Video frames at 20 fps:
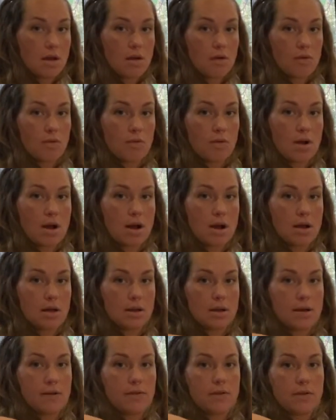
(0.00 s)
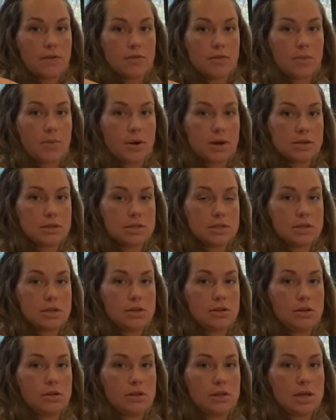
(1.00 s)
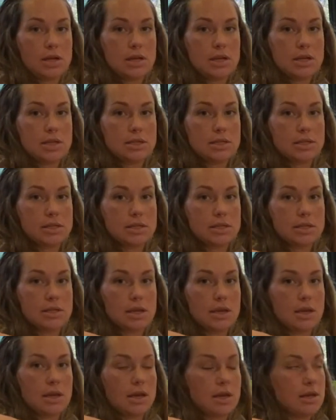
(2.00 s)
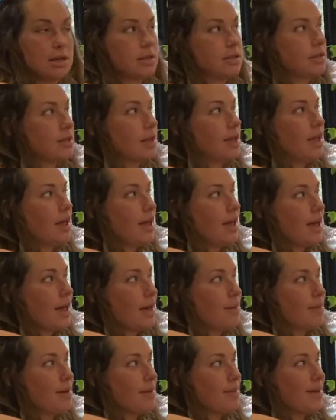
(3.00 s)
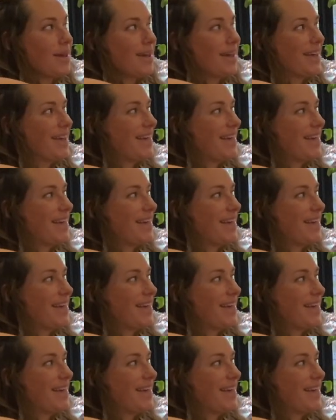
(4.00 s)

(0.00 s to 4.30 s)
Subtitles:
raw enough of a person to do this is, hey baby.